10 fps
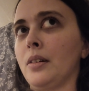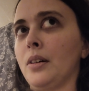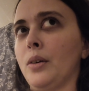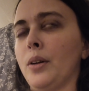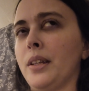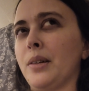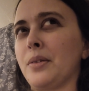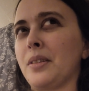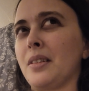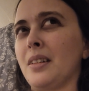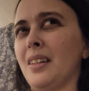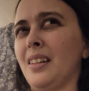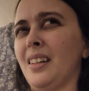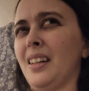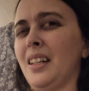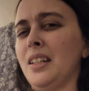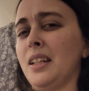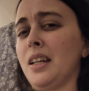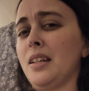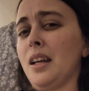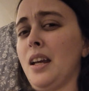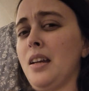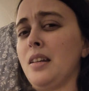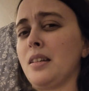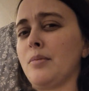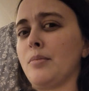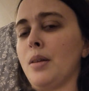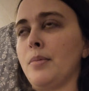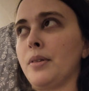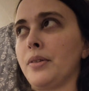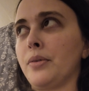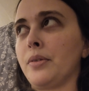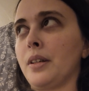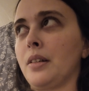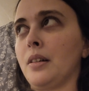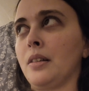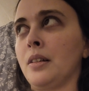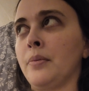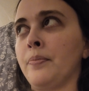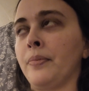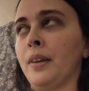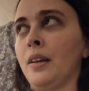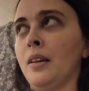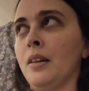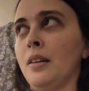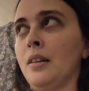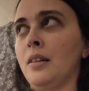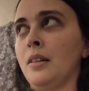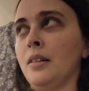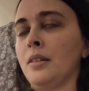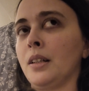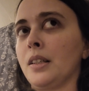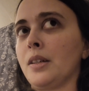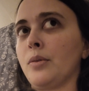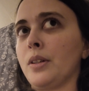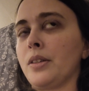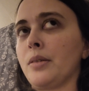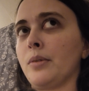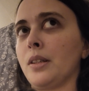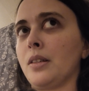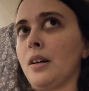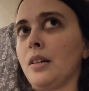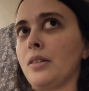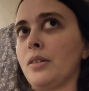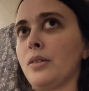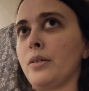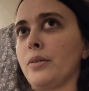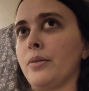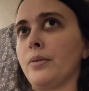Oh, I think it was 888 might be a suicide hotline. Because I wanted someone to talk to.